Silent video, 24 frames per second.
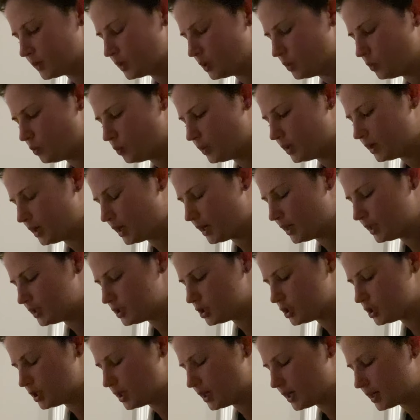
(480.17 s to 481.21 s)
When I
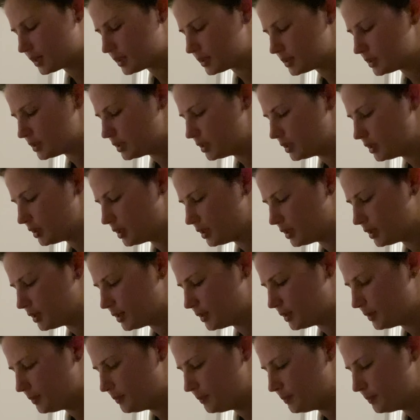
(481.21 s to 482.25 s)
checked
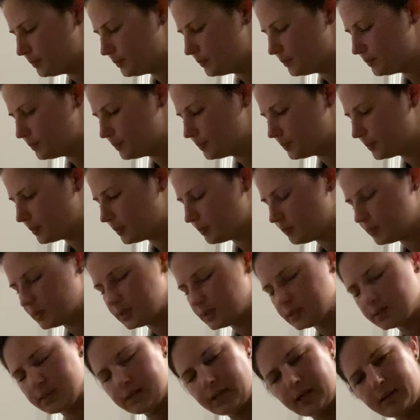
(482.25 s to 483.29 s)

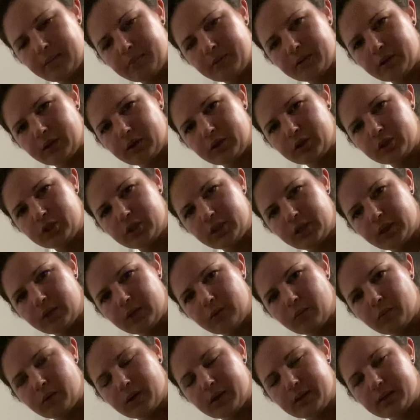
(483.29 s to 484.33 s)
Miss Stabler, she
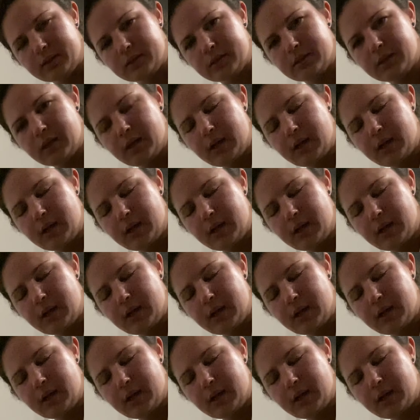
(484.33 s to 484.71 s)
was